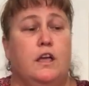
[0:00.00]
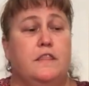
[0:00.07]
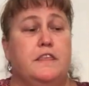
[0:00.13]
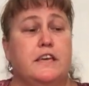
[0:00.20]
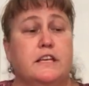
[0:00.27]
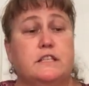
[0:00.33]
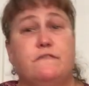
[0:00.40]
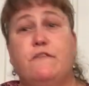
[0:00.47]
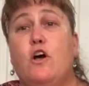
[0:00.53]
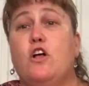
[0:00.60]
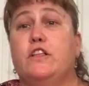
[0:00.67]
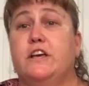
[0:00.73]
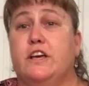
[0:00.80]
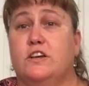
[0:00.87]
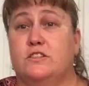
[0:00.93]
These
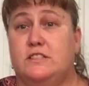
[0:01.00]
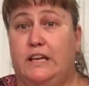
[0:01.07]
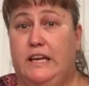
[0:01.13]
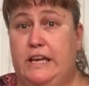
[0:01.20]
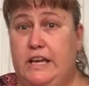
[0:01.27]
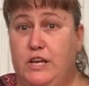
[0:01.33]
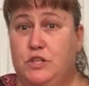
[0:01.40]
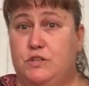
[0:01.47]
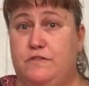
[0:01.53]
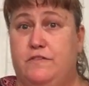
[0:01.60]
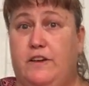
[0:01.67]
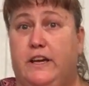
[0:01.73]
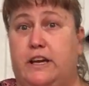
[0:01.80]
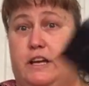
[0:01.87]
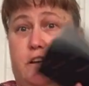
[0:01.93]
folios each
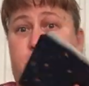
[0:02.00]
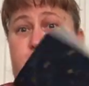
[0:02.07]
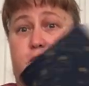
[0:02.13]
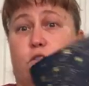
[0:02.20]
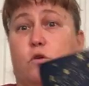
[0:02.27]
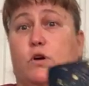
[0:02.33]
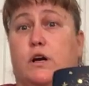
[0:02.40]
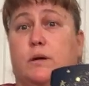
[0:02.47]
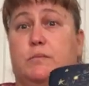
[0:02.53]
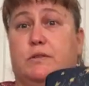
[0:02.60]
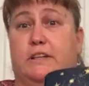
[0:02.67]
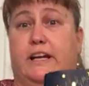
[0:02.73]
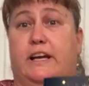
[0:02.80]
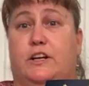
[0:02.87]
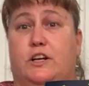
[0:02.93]
fit four
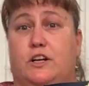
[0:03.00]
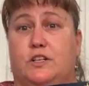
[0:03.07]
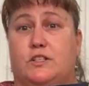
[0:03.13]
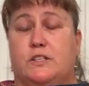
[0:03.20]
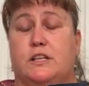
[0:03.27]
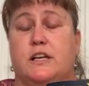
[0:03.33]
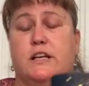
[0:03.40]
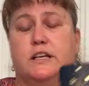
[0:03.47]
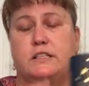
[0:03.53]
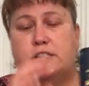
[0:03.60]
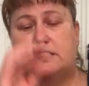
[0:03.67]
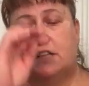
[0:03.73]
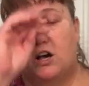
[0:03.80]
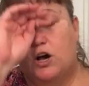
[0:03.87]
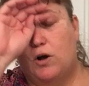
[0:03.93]
planners.
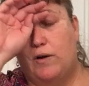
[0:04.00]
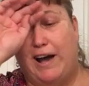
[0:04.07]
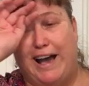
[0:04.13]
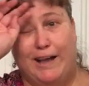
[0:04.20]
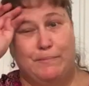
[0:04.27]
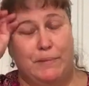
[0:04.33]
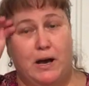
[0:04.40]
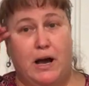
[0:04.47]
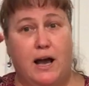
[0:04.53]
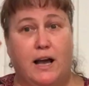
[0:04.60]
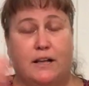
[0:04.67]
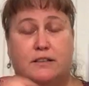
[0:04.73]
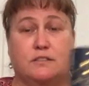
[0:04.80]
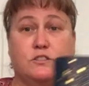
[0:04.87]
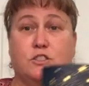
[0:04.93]
So I
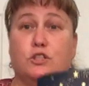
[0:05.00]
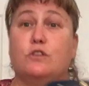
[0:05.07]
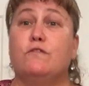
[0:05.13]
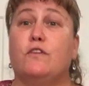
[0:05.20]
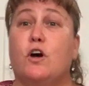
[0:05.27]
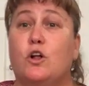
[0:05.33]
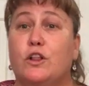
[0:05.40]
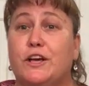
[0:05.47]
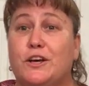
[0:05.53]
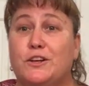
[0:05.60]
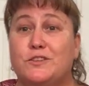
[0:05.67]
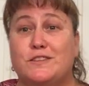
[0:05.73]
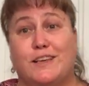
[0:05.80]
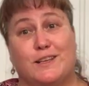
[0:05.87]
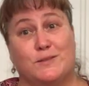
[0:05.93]
bought two
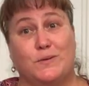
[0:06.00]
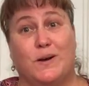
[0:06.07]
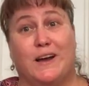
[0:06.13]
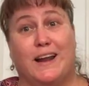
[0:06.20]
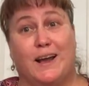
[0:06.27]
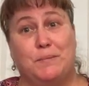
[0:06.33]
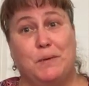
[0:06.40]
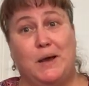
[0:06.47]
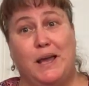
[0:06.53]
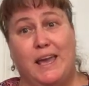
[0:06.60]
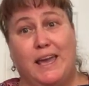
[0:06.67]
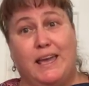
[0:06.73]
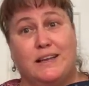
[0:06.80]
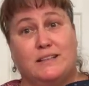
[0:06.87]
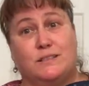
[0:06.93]
folios, guess what? I bought
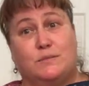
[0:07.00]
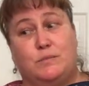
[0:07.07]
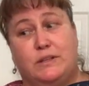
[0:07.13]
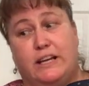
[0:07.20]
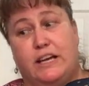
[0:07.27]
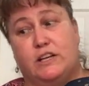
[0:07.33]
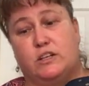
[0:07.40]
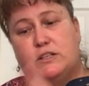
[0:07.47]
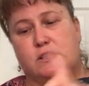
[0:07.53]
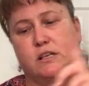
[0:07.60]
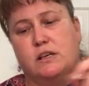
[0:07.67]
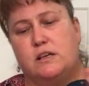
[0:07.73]
eight planners.